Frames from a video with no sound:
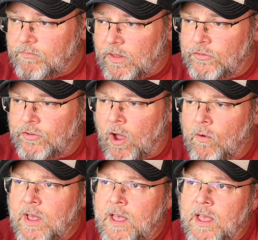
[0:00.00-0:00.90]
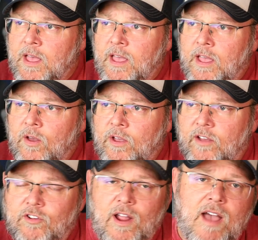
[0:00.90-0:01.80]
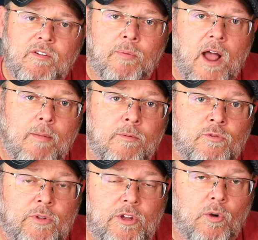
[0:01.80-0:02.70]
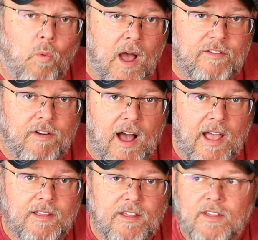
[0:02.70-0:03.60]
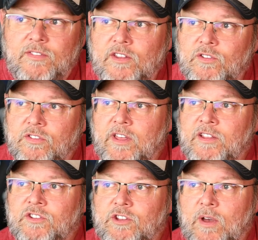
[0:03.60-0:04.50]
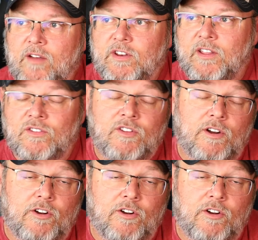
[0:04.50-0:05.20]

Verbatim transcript: So if you're having problems with your Wi-Fi, these are things that you have to consider.